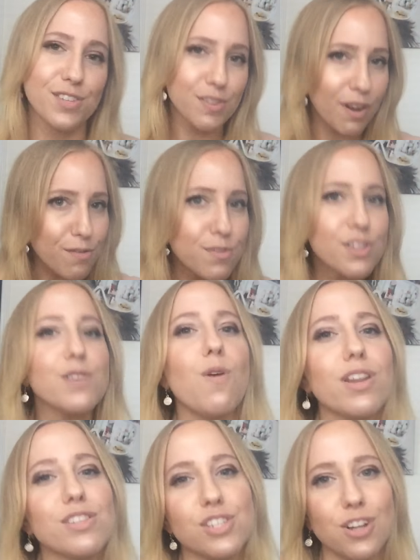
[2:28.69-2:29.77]
So I really
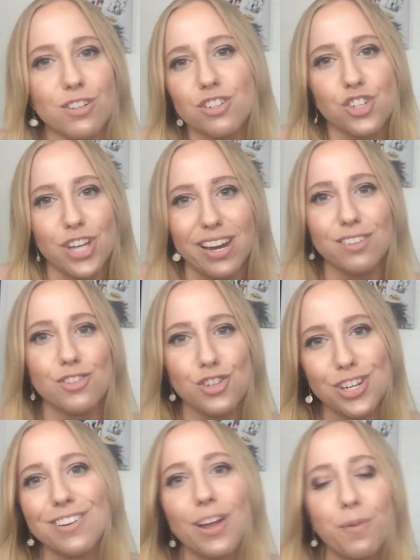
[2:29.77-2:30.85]
wanted to start this channel to
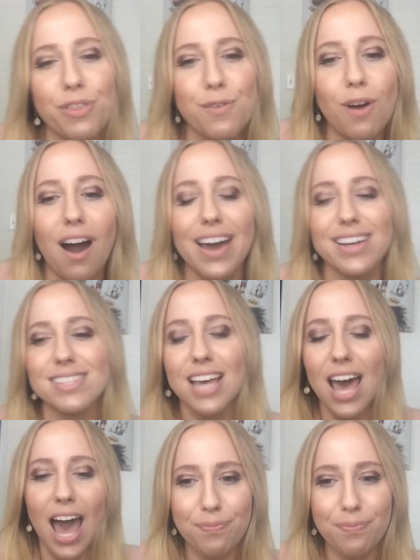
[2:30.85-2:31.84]
share that with you guys.